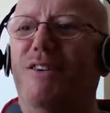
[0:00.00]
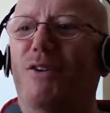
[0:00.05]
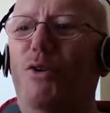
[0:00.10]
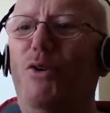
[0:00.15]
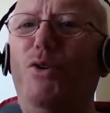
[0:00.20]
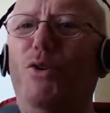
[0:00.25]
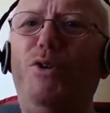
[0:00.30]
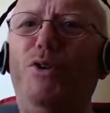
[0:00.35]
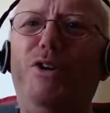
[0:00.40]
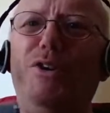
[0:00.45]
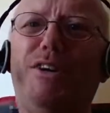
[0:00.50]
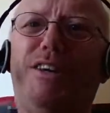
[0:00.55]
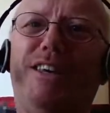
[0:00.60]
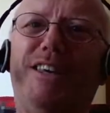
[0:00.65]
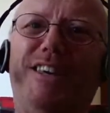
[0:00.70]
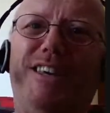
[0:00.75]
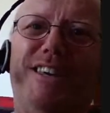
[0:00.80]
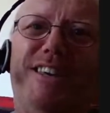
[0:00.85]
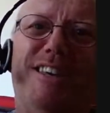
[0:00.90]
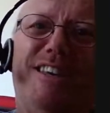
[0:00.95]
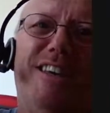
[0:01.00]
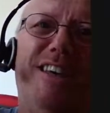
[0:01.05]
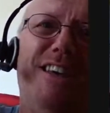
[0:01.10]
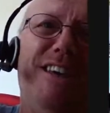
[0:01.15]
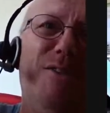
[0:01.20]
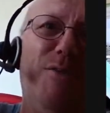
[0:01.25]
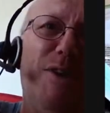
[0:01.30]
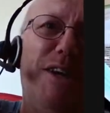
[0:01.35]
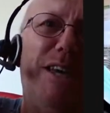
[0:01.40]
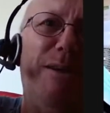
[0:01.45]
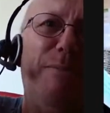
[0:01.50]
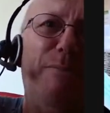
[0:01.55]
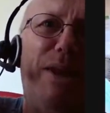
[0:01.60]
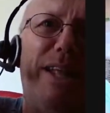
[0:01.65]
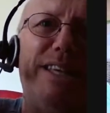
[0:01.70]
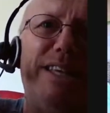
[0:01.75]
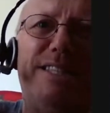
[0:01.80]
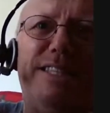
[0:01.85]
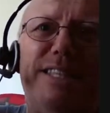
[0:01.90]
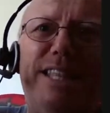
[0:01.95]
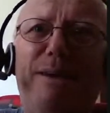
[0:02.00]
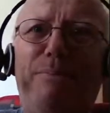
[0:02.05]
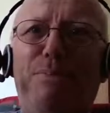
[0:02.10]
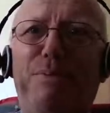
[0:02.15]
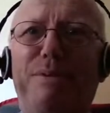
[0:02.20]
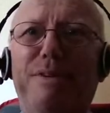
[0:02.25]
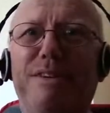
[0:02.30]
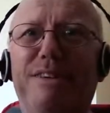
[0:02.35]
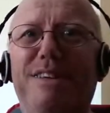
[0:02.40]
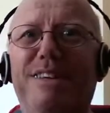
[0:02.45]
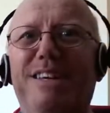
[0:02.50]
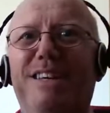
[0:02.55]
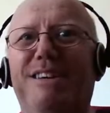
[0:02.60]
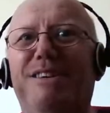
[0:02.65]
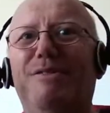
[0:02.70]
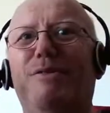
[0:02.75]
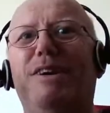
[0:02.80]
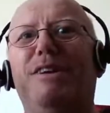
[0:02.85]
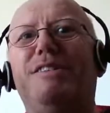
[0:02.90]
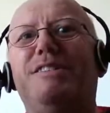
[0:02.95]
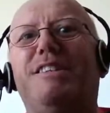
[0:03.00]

Oh, look. We can play Snap. Where